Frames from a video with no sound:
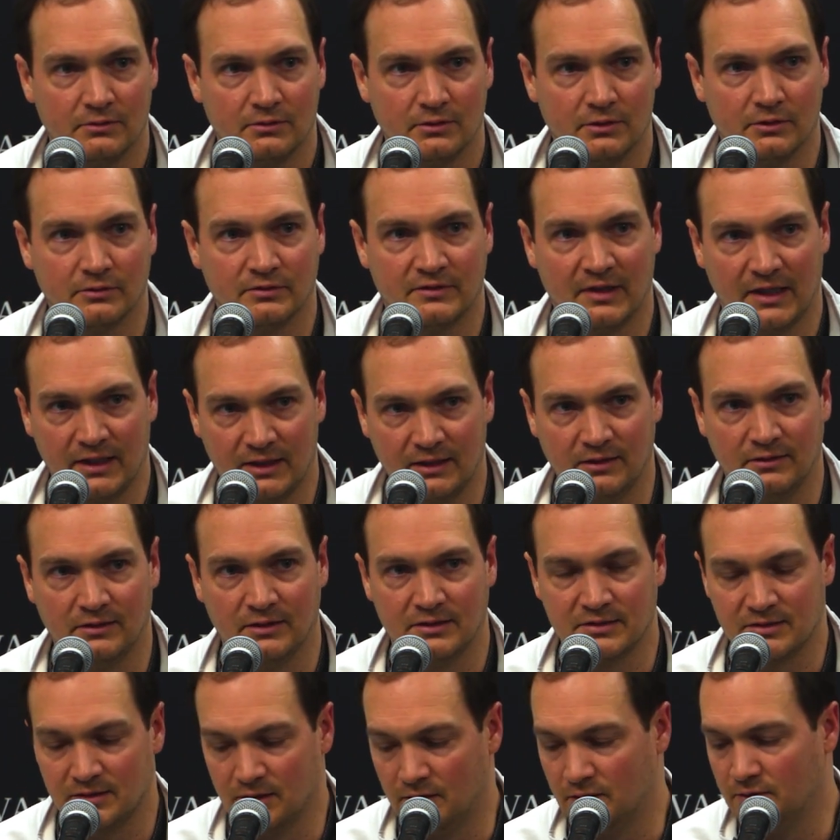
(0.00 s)
You know, taking
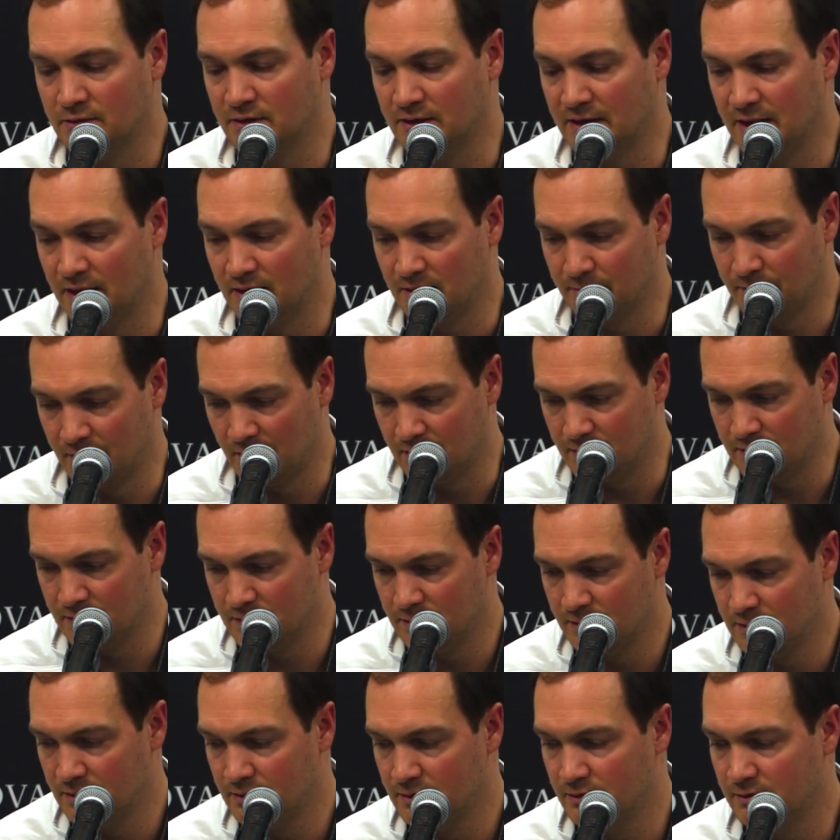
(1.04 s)
this, though, and getting better,
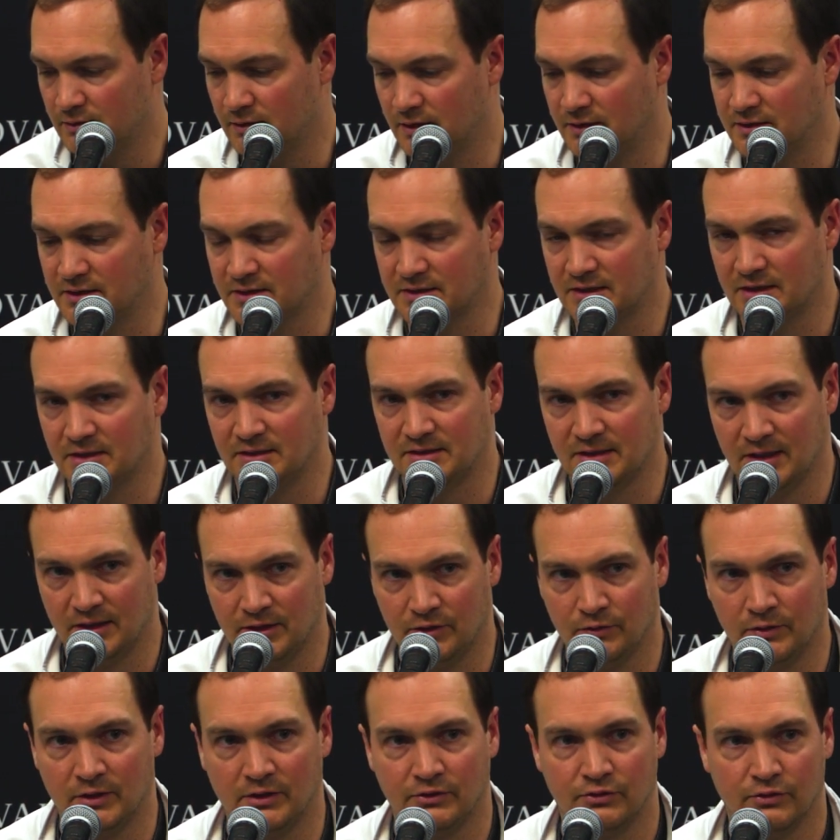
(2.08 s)
and just
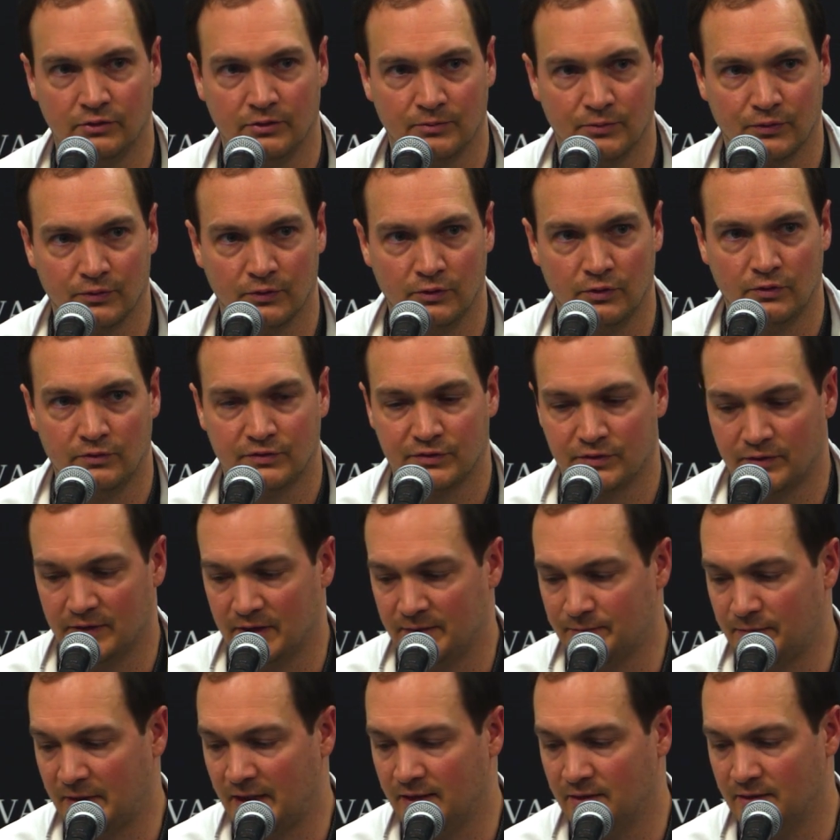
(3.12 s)
continuing to improve so
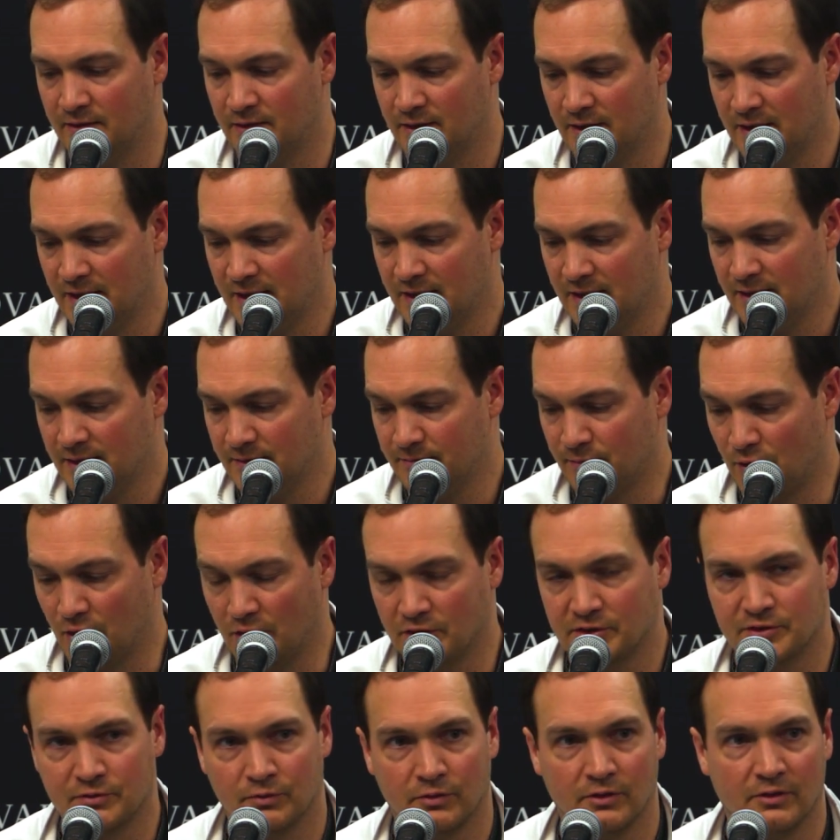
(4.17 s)
that by the
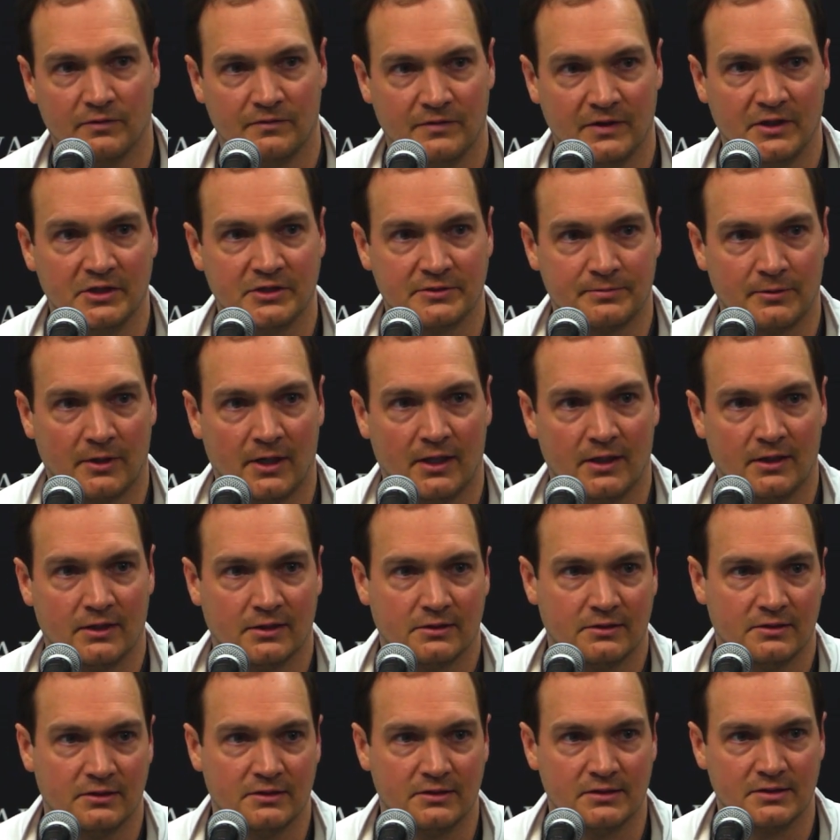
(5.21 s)
March we're a finished
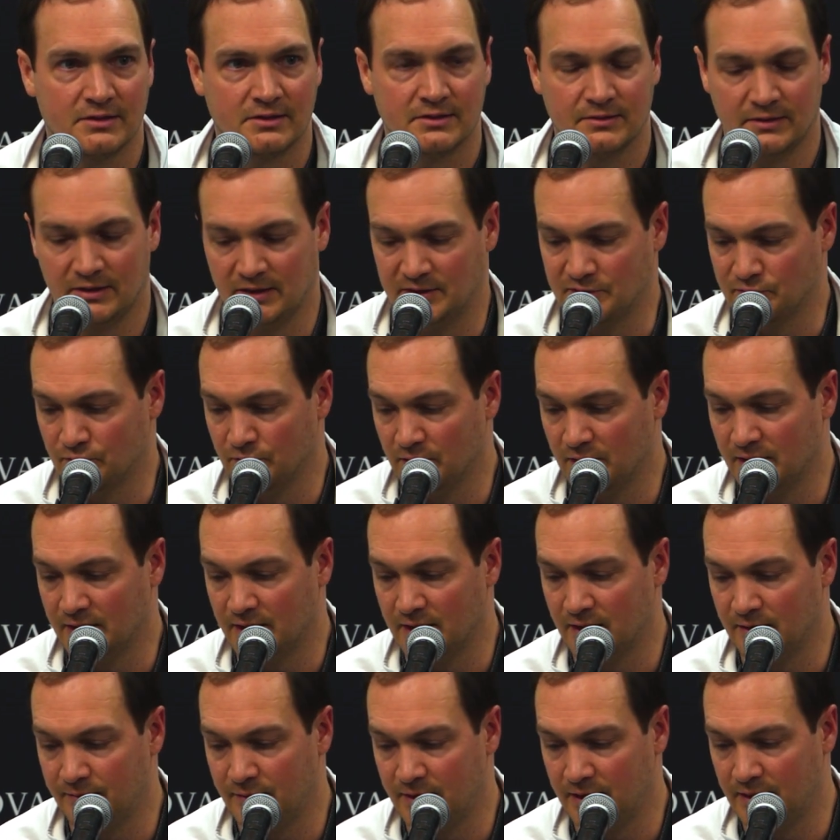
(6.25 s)
product is really
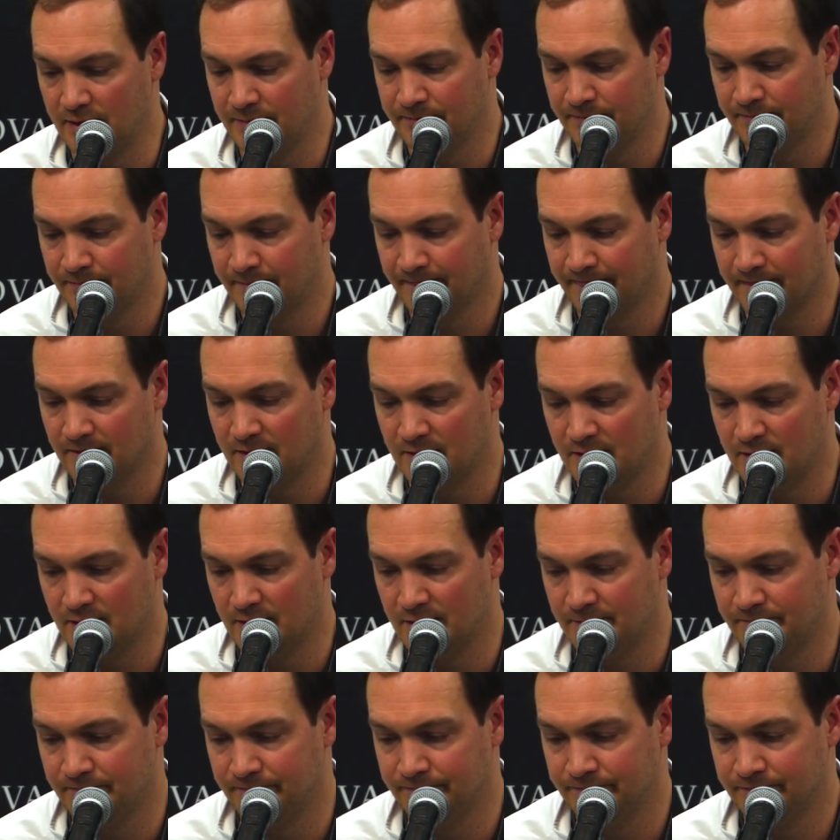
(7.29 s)
going to be
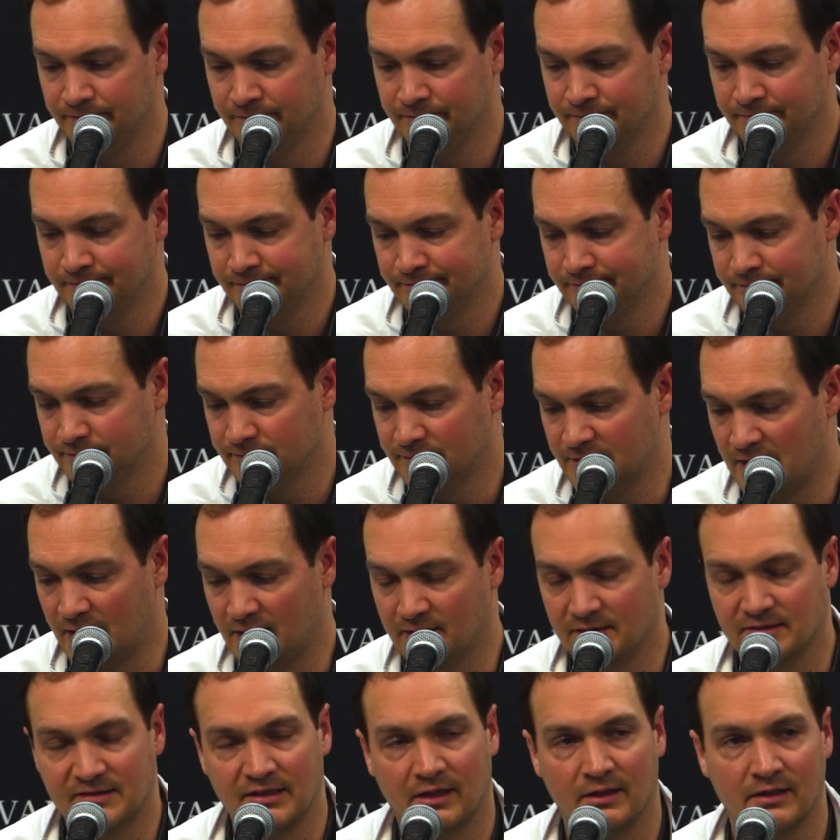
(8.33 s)
kind
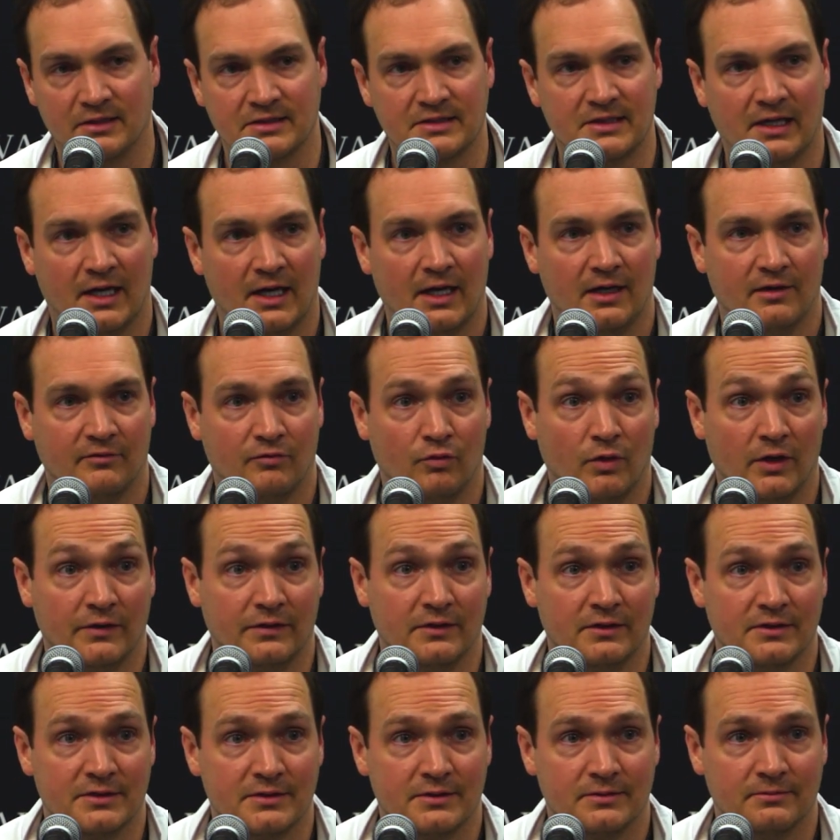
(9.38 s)
of the telling sign of what
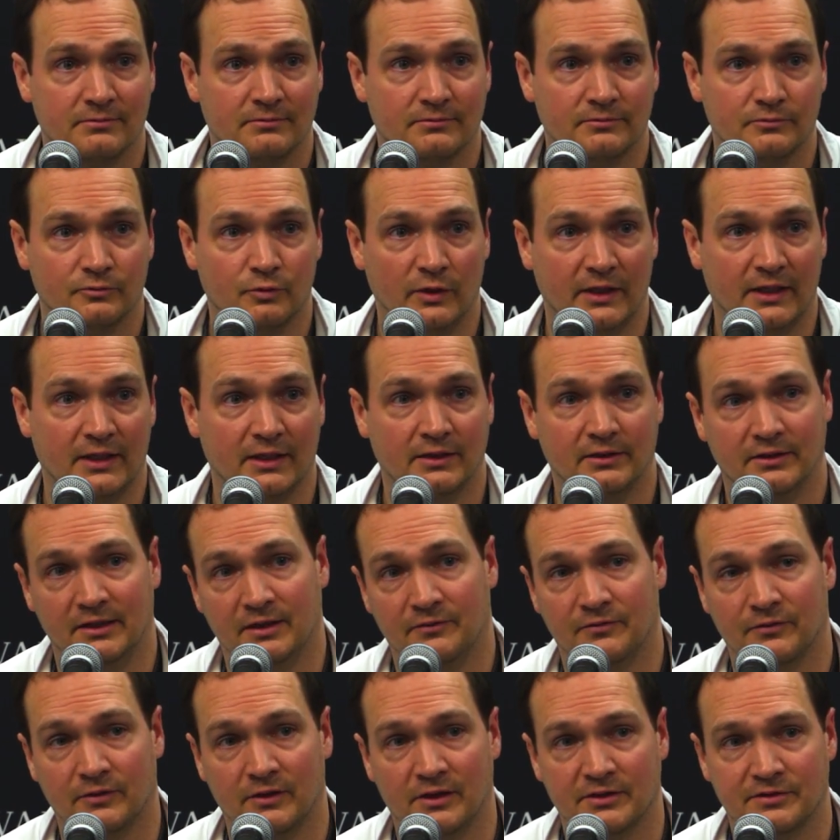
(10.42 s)
this weekend
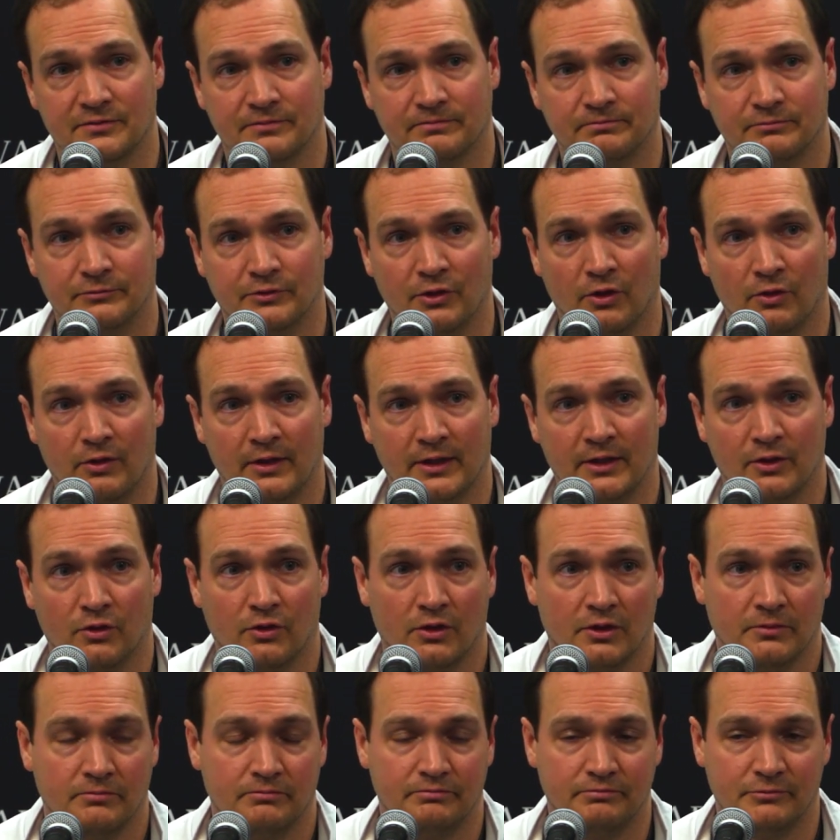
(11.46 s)
did for us growing
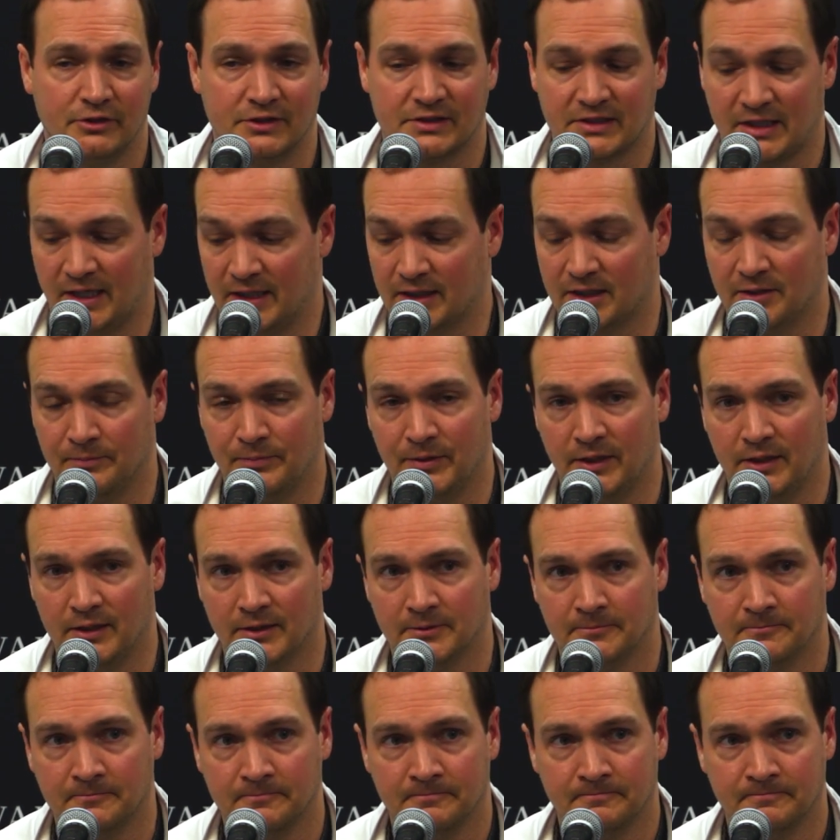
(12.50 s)
or just kind of competing.